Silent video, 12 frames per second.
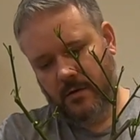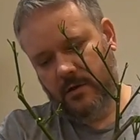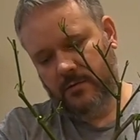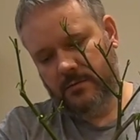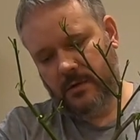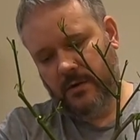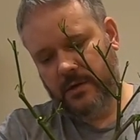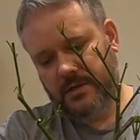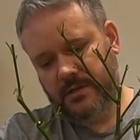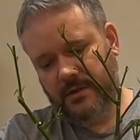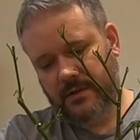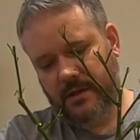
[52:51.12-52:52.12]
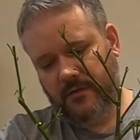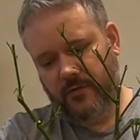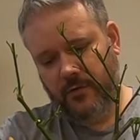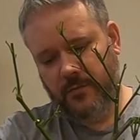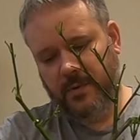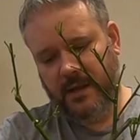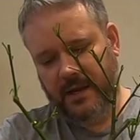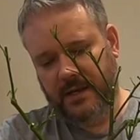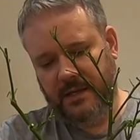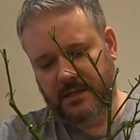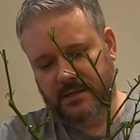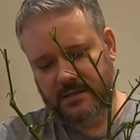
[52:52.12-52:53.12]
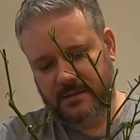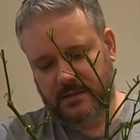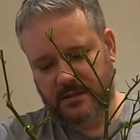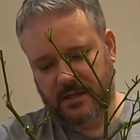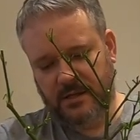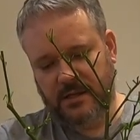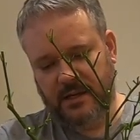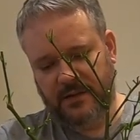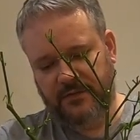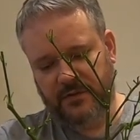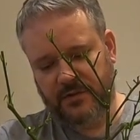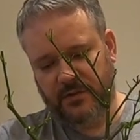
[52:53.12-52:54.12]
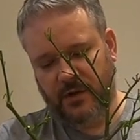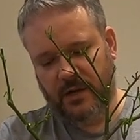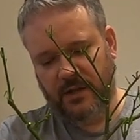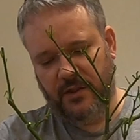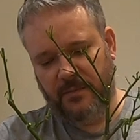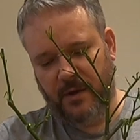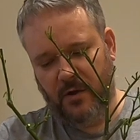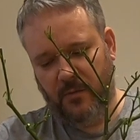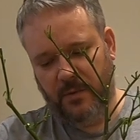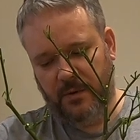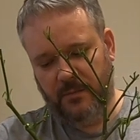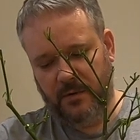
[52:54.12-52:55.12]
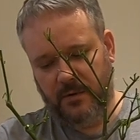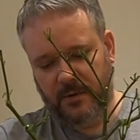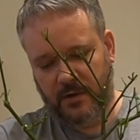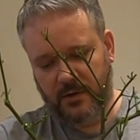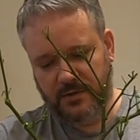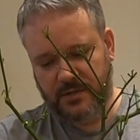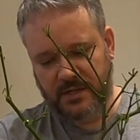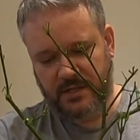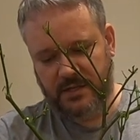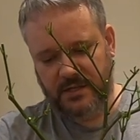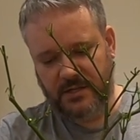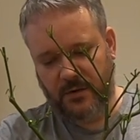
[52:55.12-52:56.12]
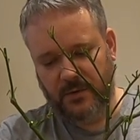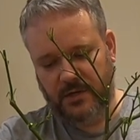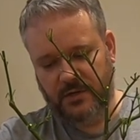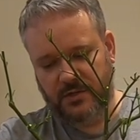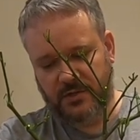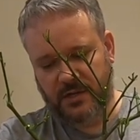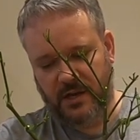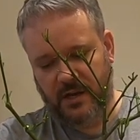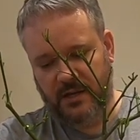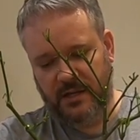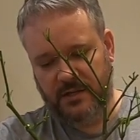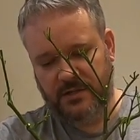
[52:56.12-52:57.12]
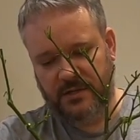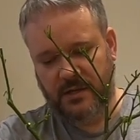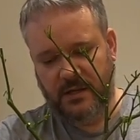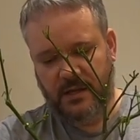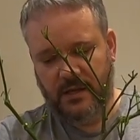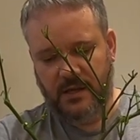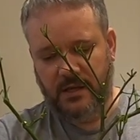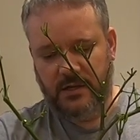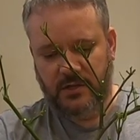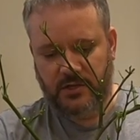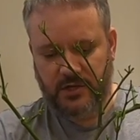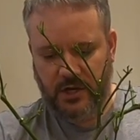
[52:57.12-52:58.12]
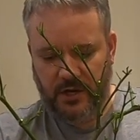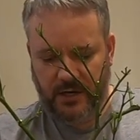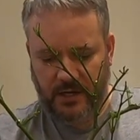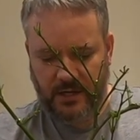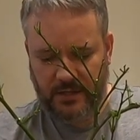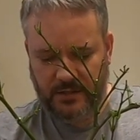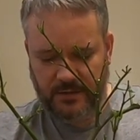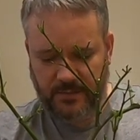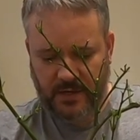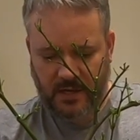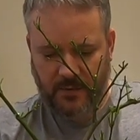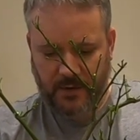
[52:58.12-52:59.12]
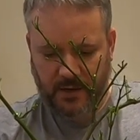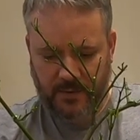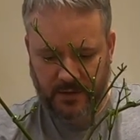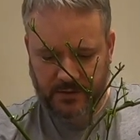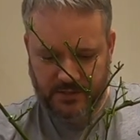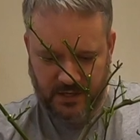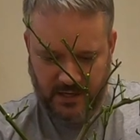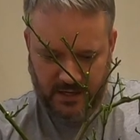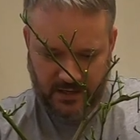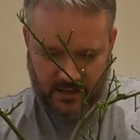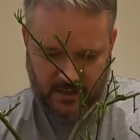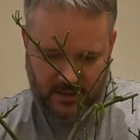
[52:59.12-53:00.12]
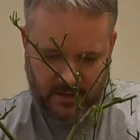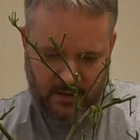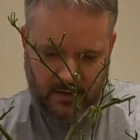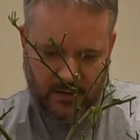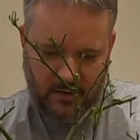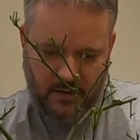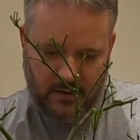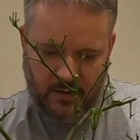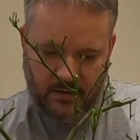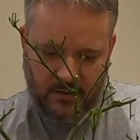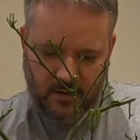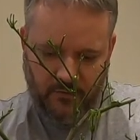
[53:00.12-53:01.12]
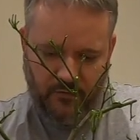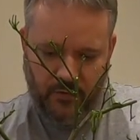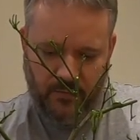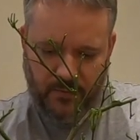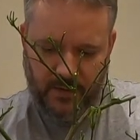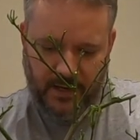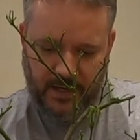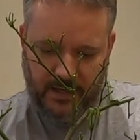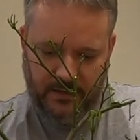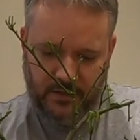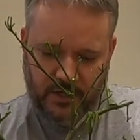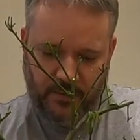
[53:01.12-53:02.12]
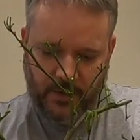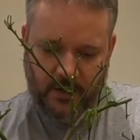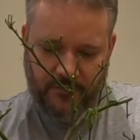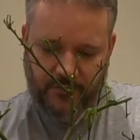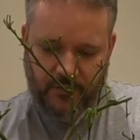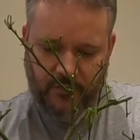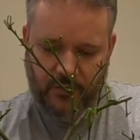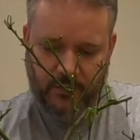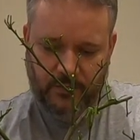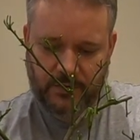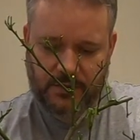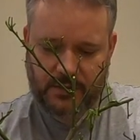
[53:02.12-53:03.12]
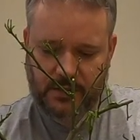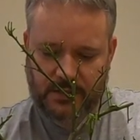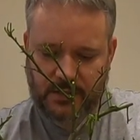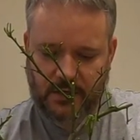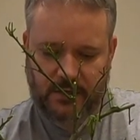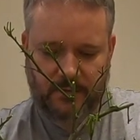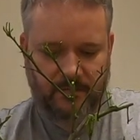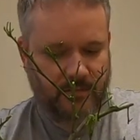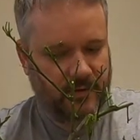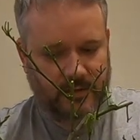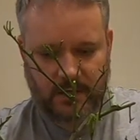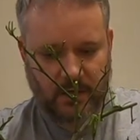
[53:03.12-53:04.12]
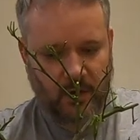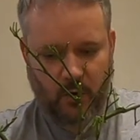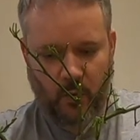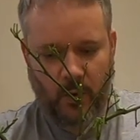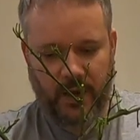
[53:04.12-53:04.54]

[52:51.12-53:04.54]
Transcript: You'll notice that the root plane is, is underneath the soil at the moment, but because this is only just starting its journey into becoming a bonsai, the root plane, showing off the roots is a, is a long